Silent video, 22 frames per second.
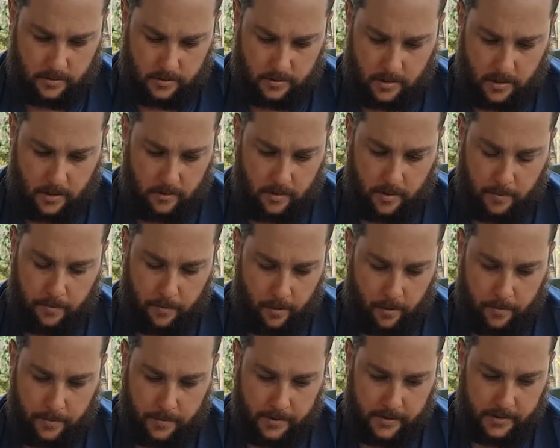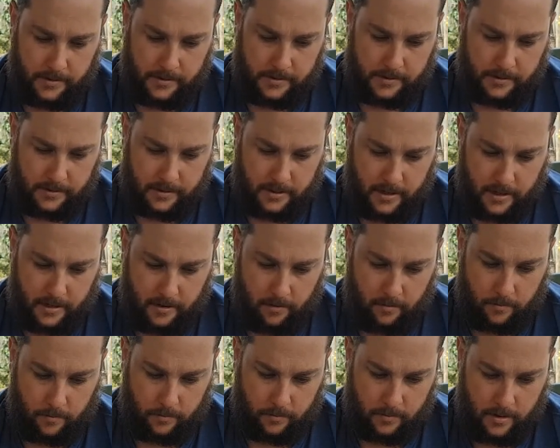Sorry, Bob, but this is
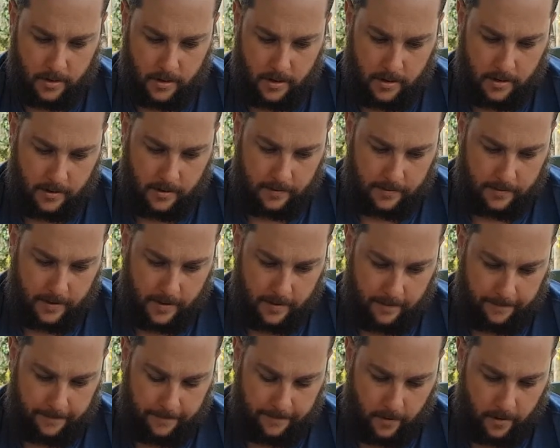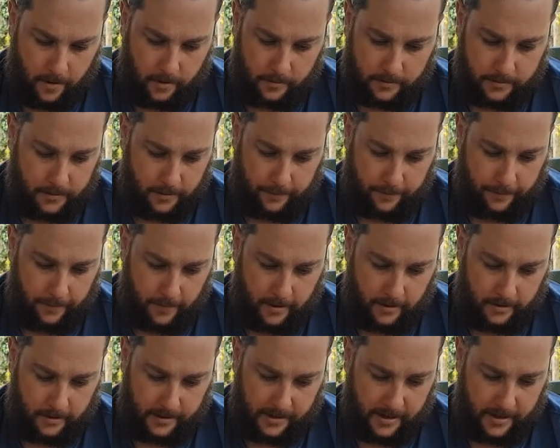terrible. That file's not
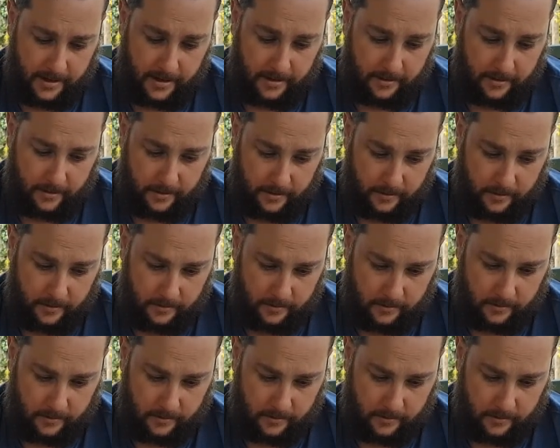filing anything.